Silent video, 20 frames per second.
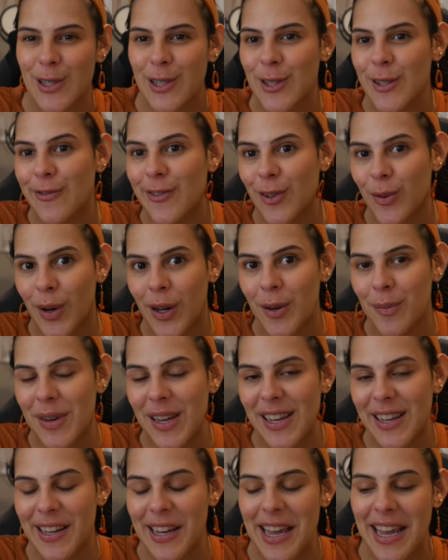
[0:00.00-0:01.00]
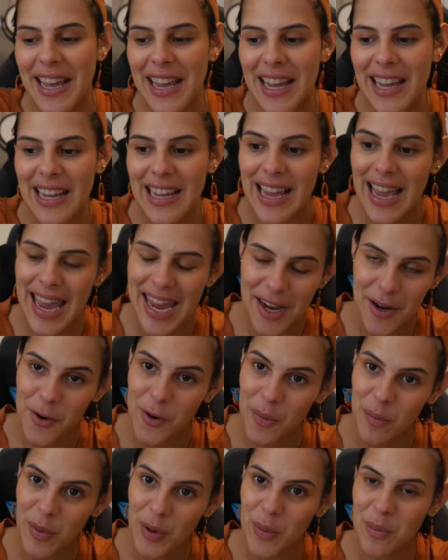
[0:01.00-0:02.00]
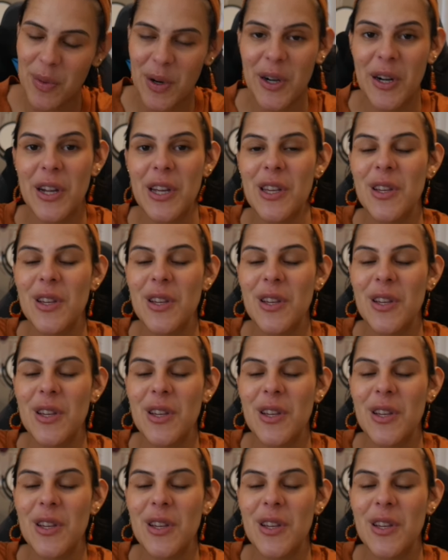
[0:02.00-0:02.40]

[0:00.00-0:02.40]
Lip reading: So if you want to make a acorn bookmark,